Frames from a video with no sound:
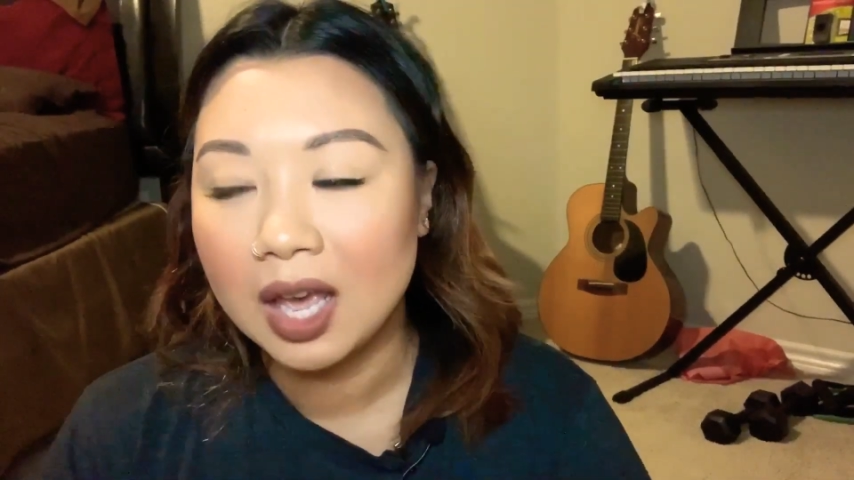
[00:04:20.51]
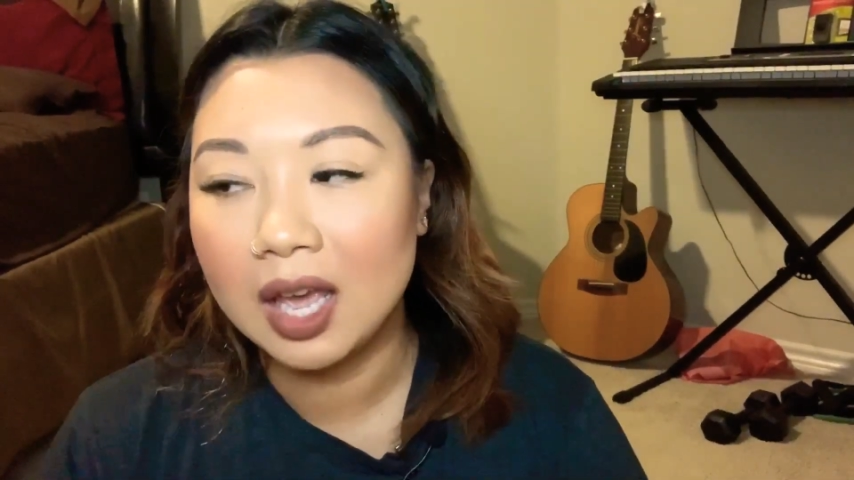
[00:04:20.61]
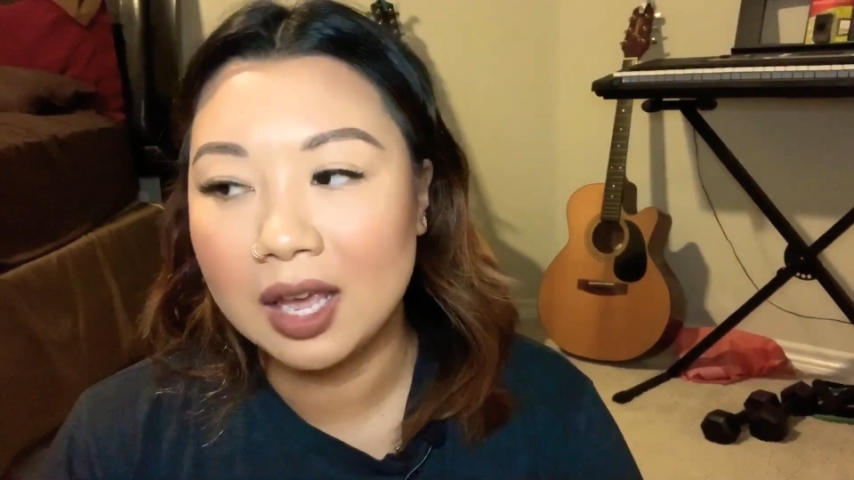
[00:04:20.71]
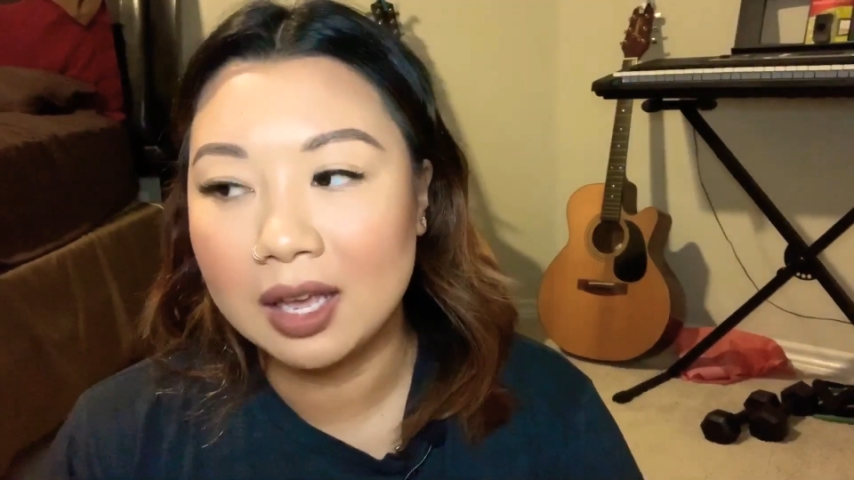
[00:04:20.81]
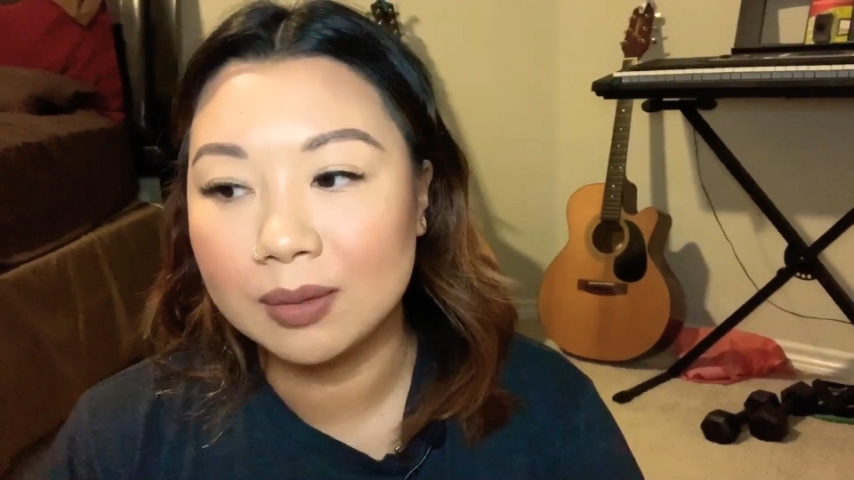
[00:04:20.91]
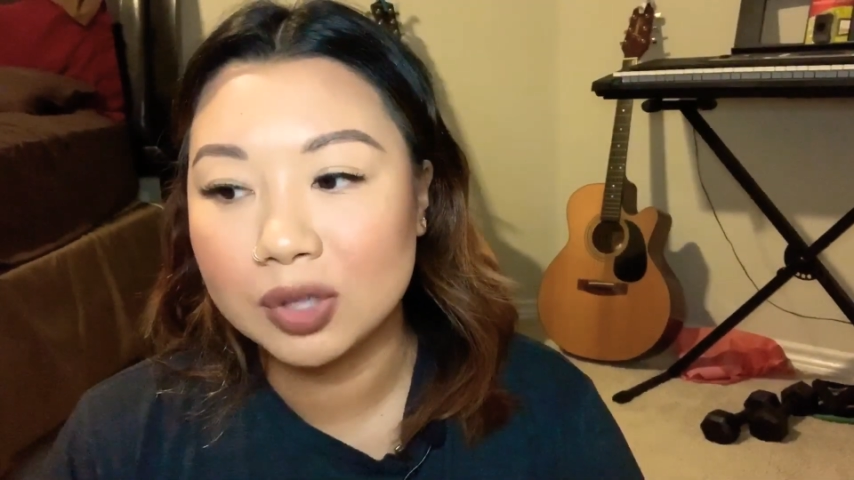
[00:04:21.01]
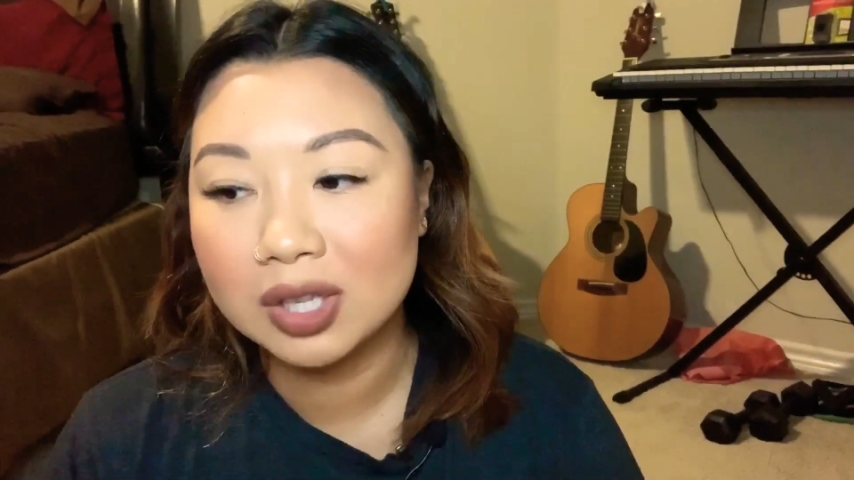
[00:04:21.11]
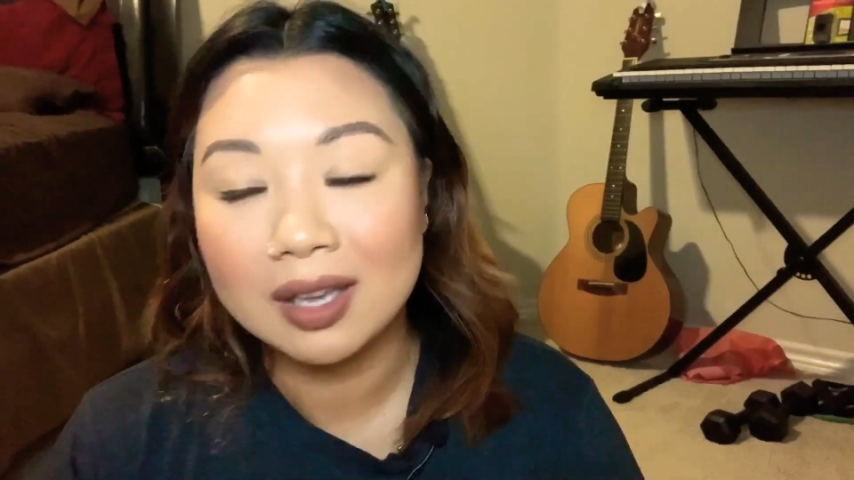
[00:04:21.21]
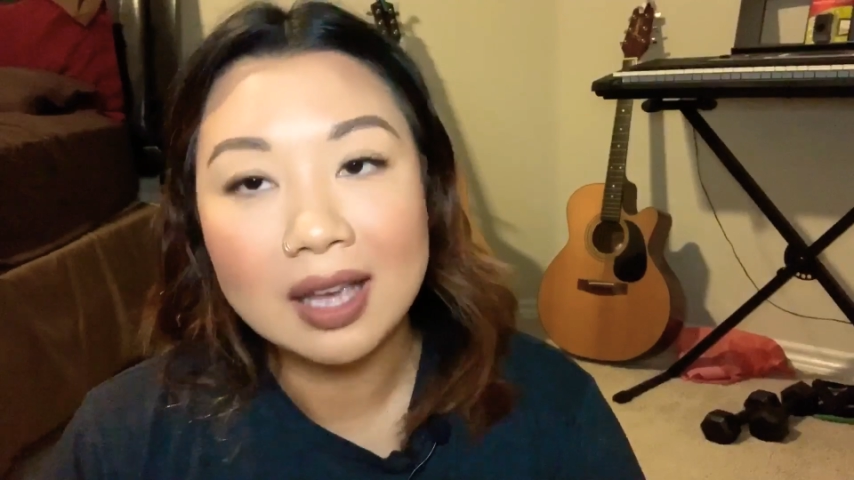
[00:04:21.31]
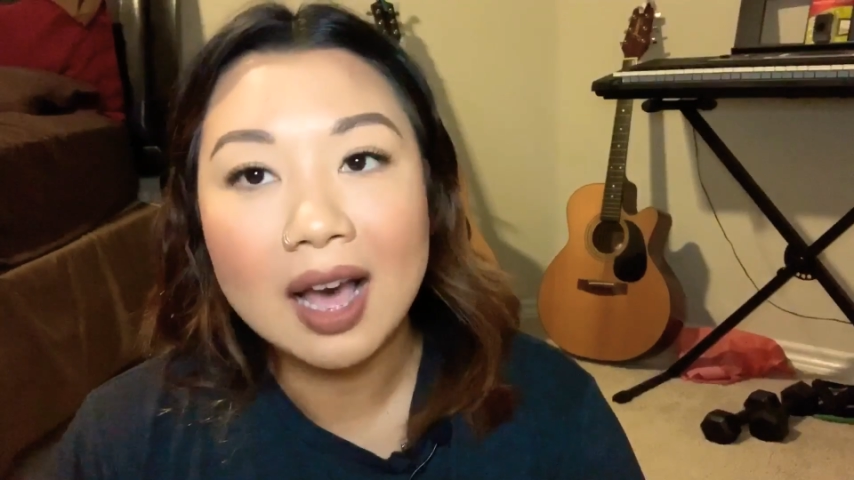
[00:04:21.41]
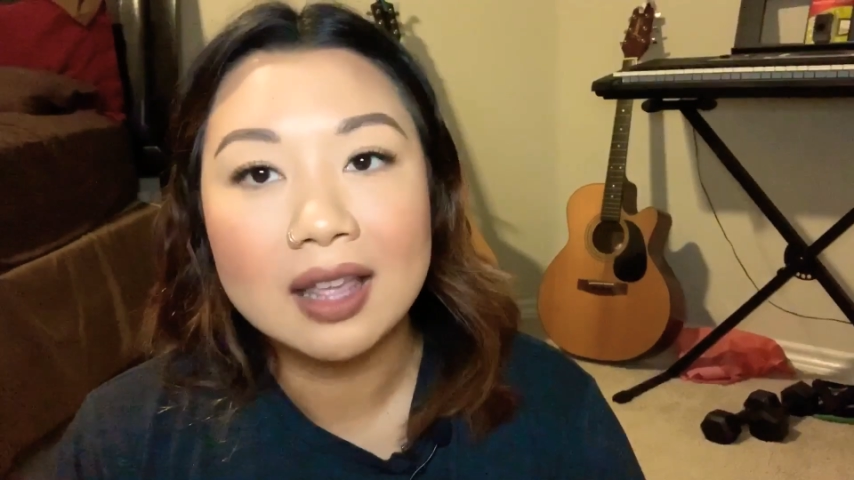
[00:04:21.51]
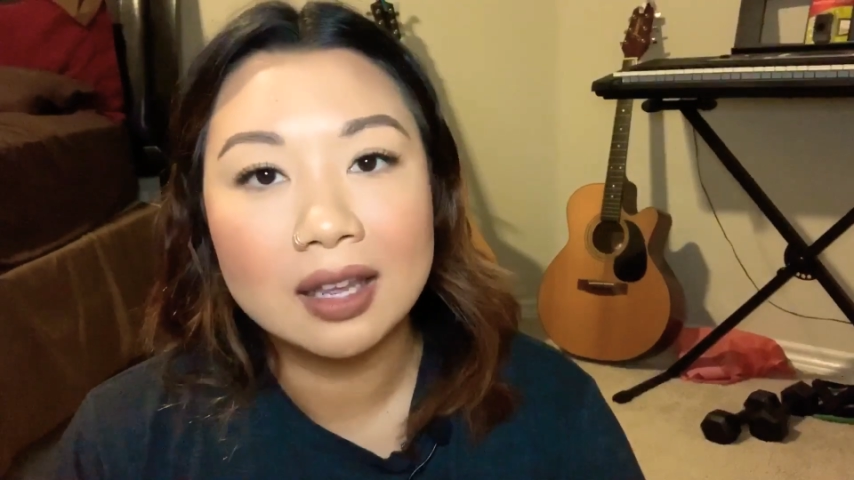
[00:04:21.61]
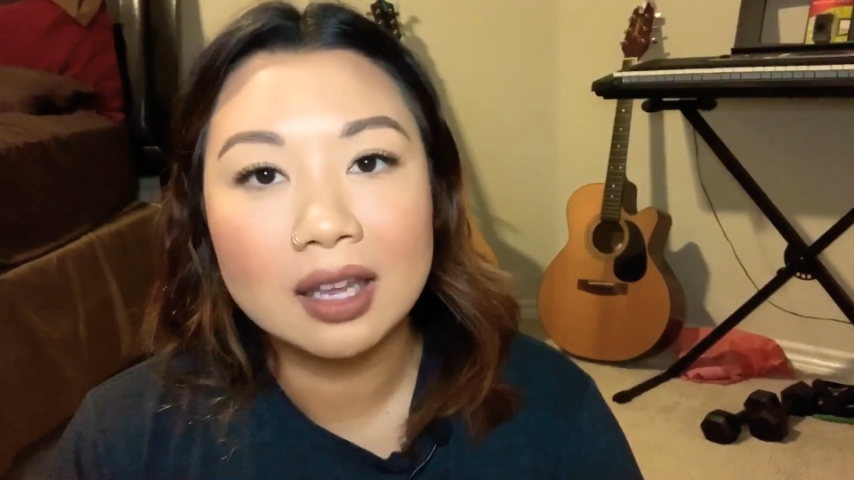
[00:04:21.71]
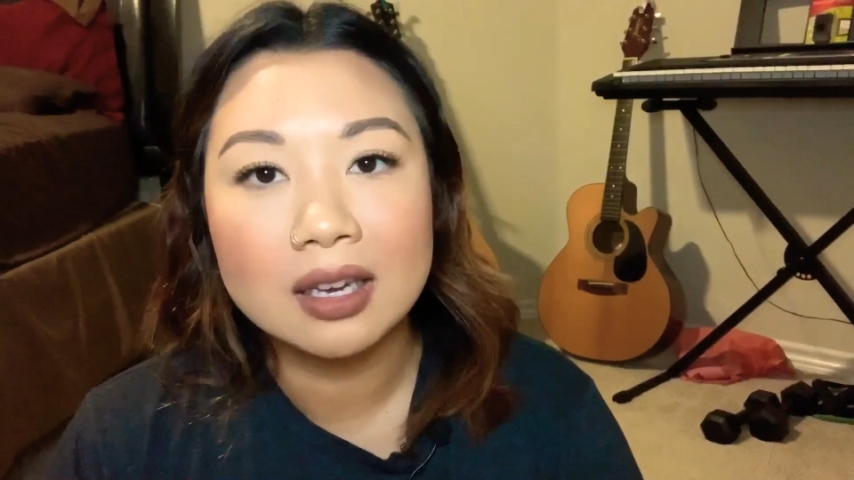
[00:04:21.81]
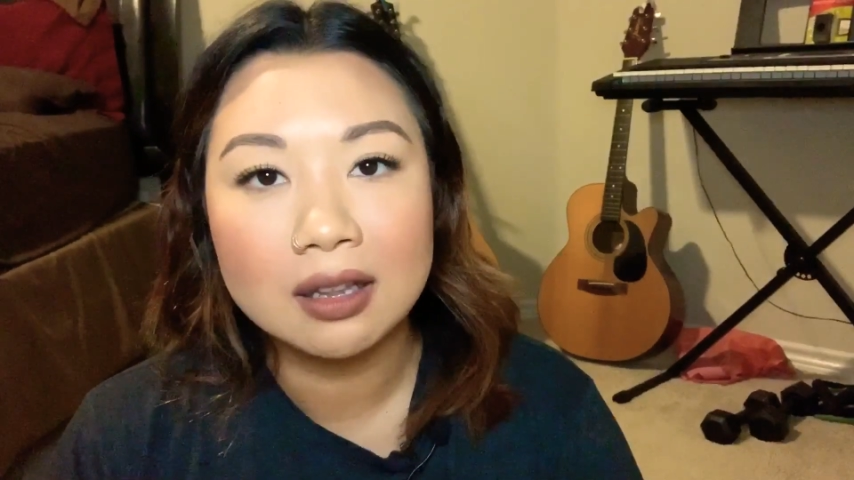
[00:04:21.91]
And I'm just like, yeah, I
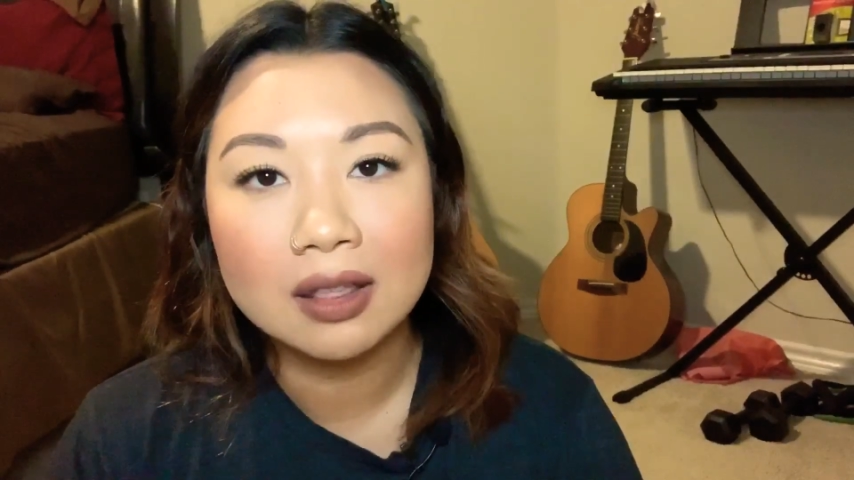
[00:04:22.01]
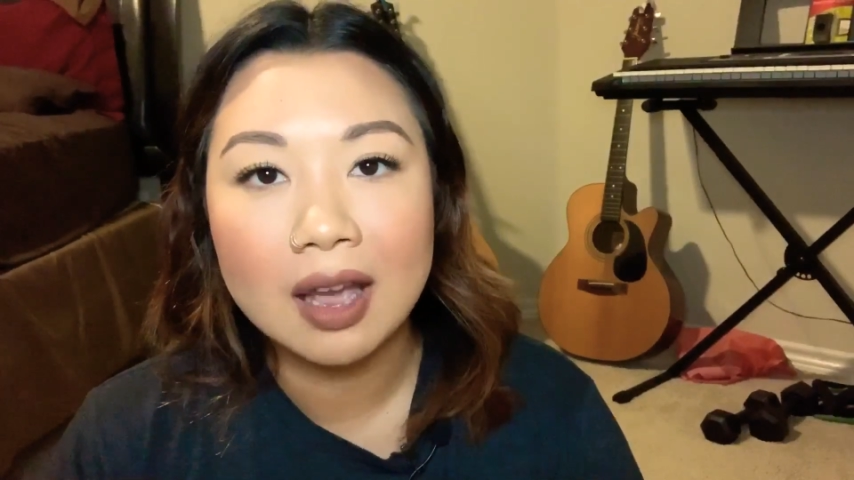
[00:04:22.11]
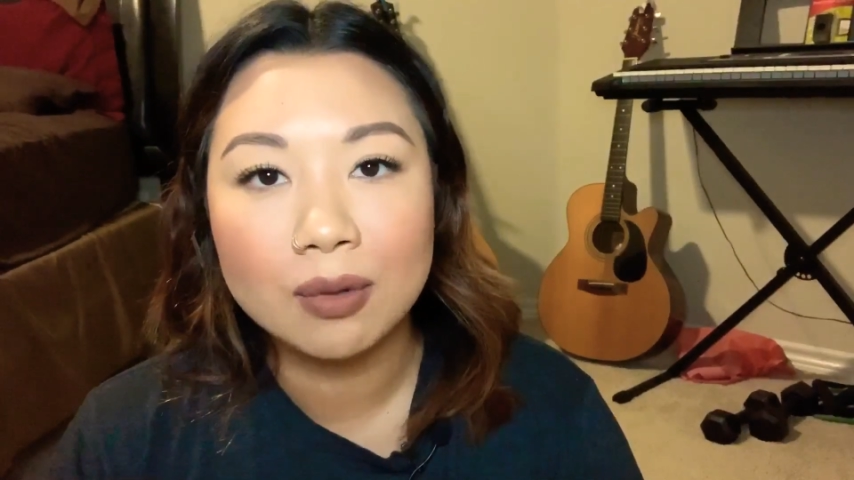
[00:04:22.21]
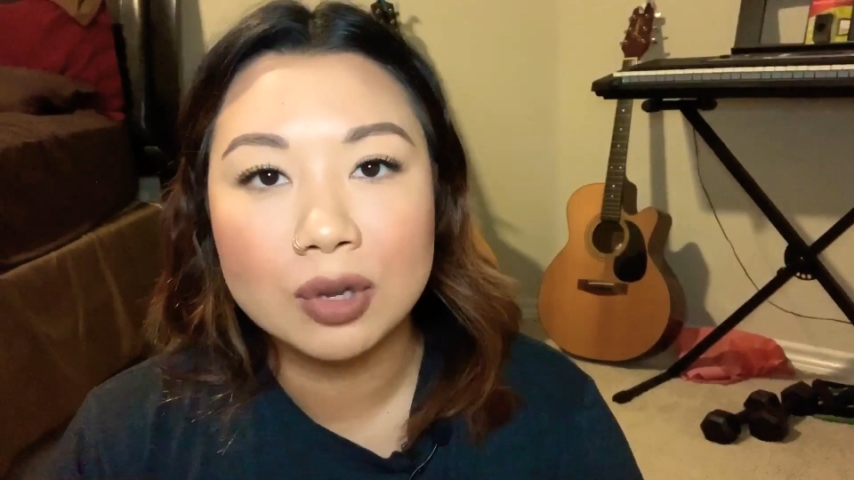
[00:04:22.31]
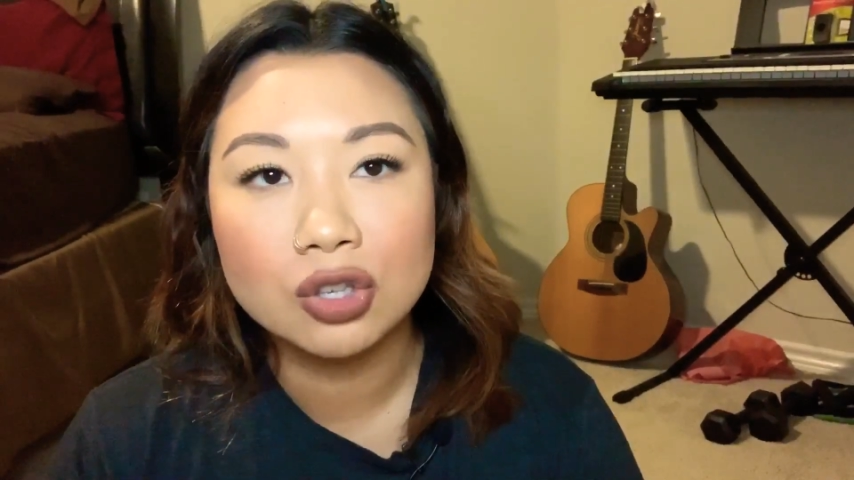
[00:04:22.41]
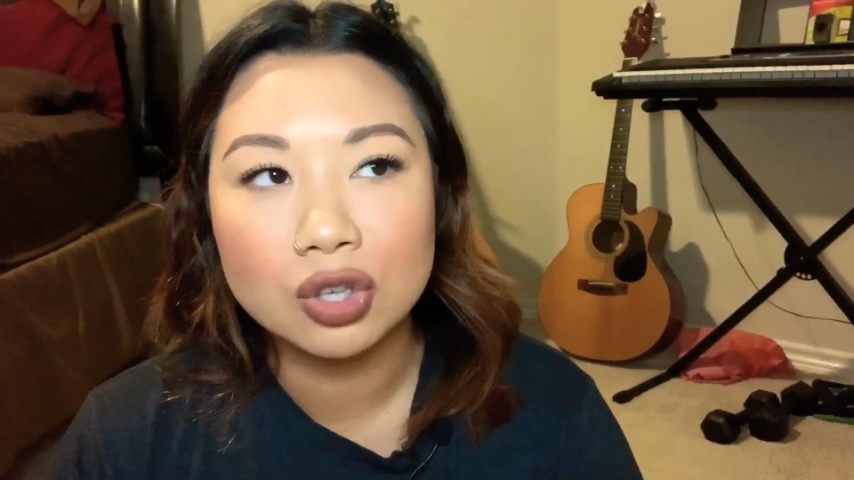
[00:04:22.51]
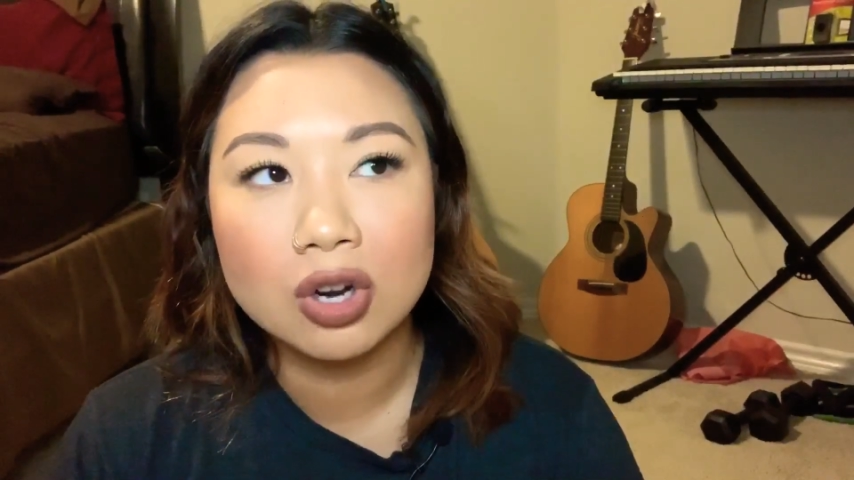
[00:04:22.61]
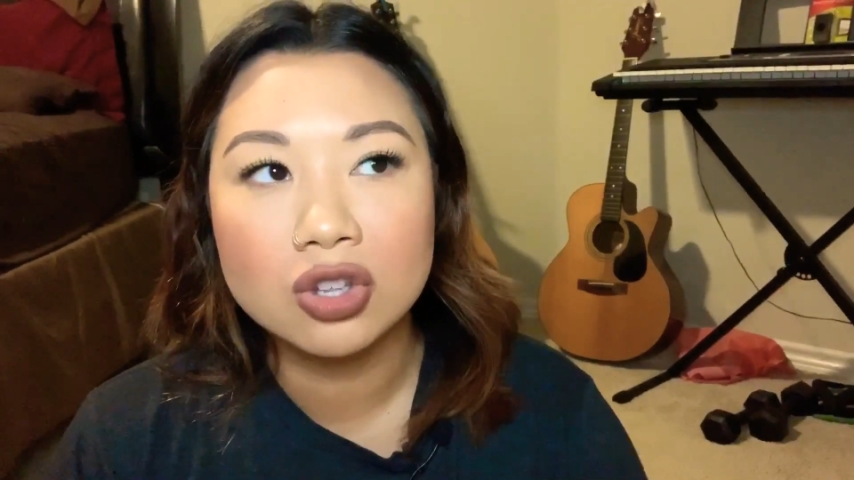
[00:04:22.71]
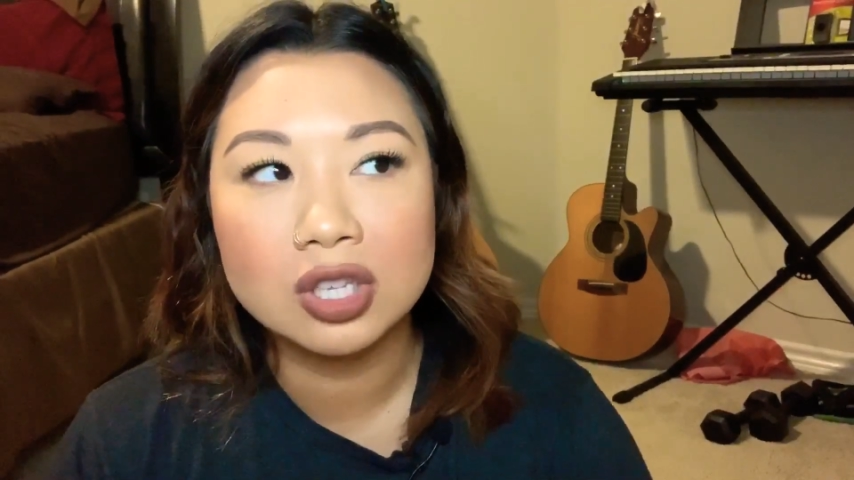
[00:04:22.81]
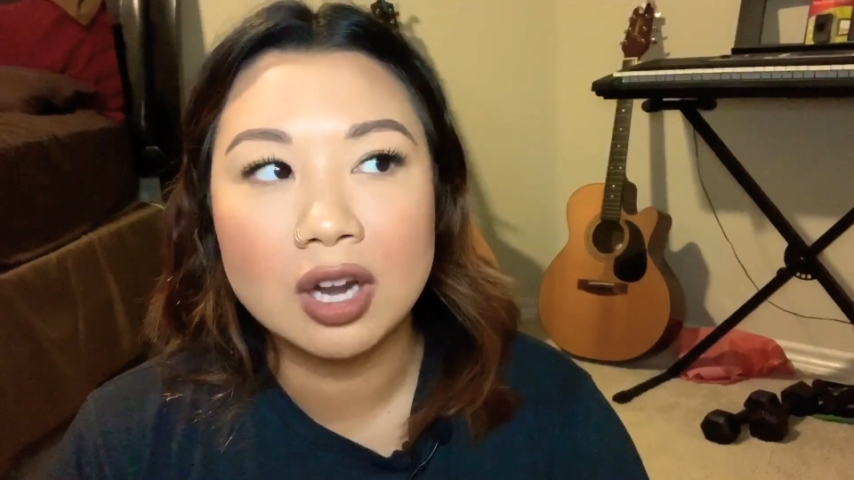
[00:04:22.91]
think I need that reassurance.